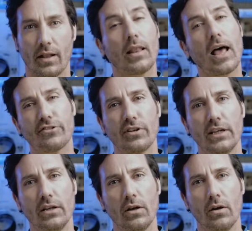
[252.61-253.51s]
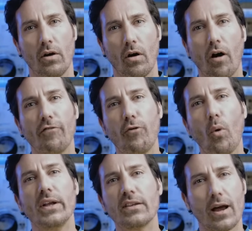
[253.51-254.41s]
Lastly,
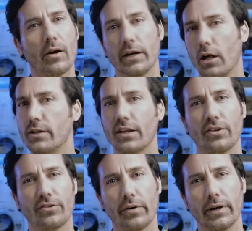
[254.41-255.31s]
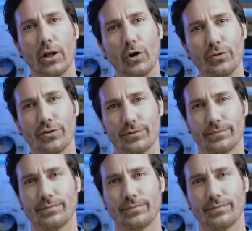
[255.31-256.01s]
avoid carrying unnecessary loads.